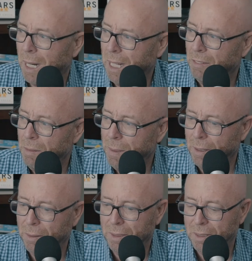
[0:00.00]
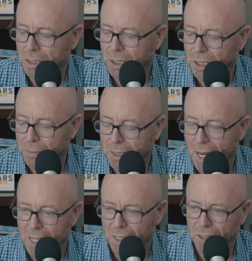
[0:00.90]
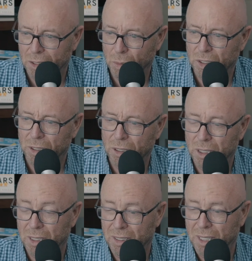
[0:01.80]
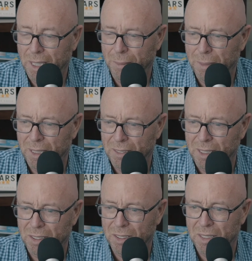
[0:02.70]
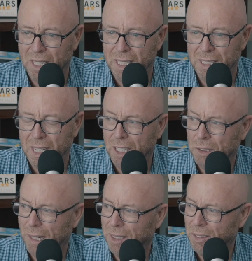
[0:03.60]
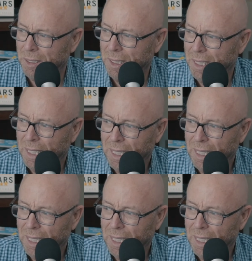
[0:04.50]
What I love about Jim Collins' research and his team is he studied contrast. Yeah